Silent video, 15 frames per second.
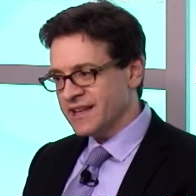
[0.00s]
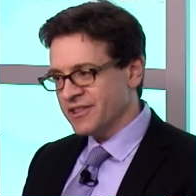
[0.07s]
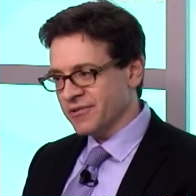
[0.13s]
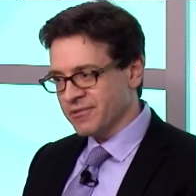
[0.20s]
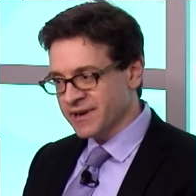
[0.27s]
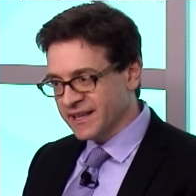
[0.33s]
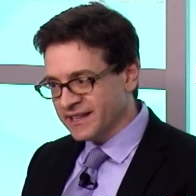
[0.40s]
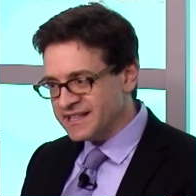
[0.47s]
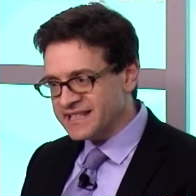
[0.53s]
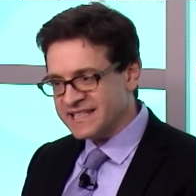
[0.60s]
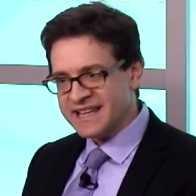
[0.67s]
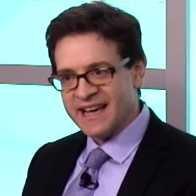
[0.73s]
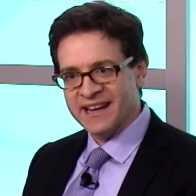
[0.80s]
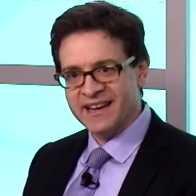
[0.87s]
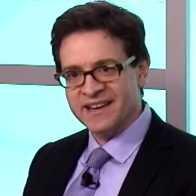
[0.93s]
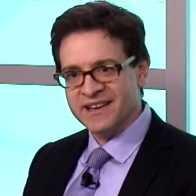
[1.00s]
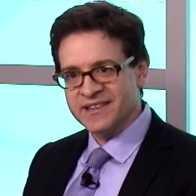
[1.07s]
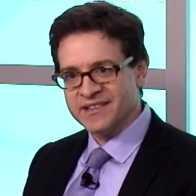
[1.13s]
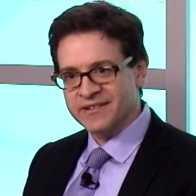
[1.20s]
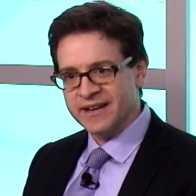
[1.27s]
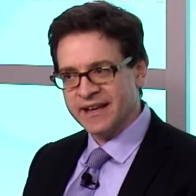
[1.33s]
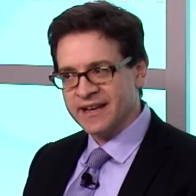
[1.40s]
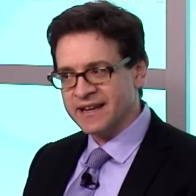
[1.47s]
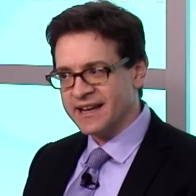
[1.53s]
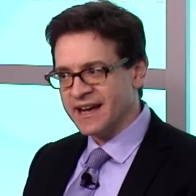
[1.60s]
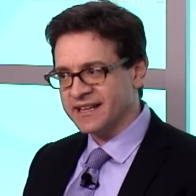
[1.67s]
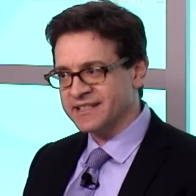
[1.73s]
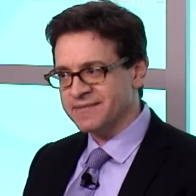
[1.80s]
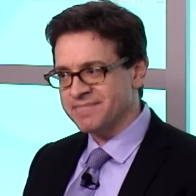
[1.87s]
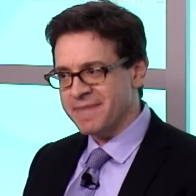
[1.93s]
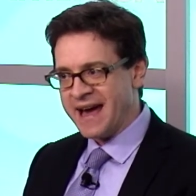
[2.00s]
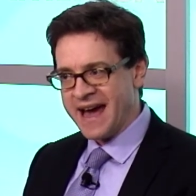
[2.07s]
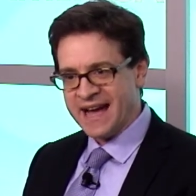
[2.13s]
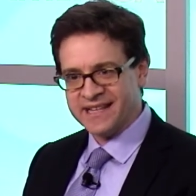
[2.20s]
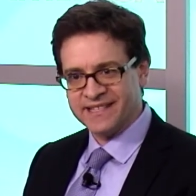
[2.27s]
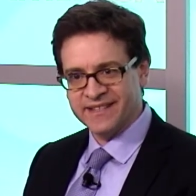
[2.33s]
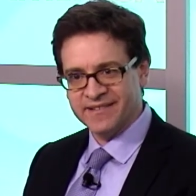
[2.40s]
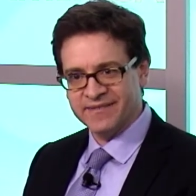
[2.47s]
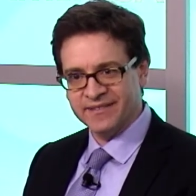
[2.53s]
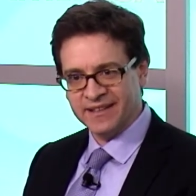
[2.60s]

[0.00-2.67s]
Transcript: The real estate industry conducts a massive